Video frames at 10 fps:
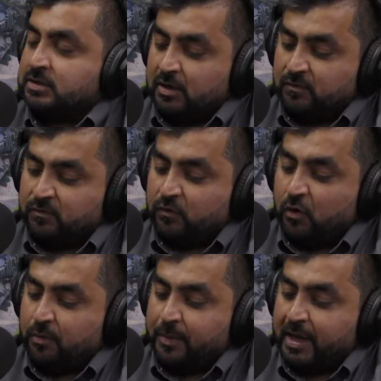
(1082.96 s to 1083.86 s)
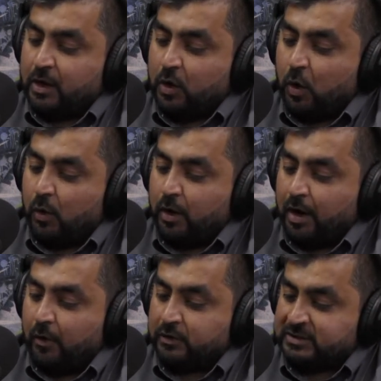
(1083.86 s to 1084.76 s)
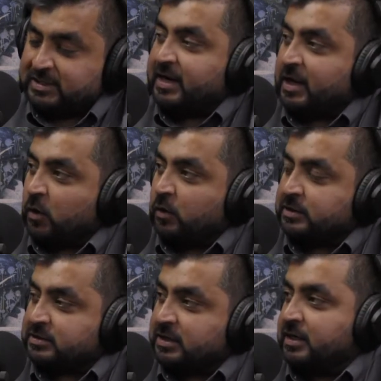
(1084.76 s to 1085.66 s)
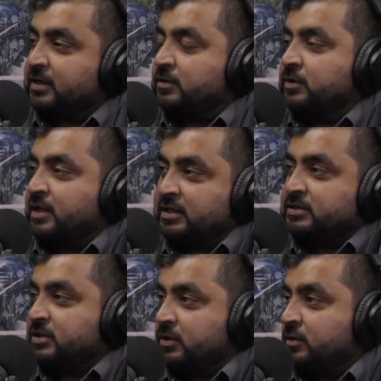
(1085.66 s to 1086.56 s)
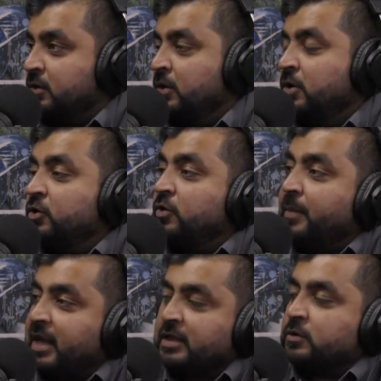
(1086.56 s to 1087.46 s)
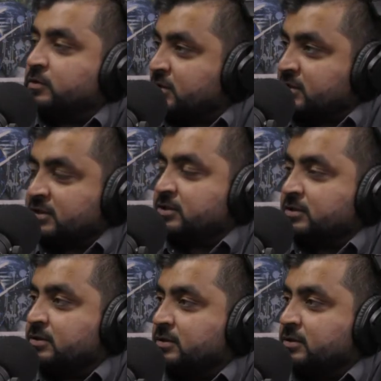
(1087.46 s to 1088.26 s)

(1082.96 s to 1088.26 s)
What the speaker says: informing or sending all this data to the ECU to make those decisions.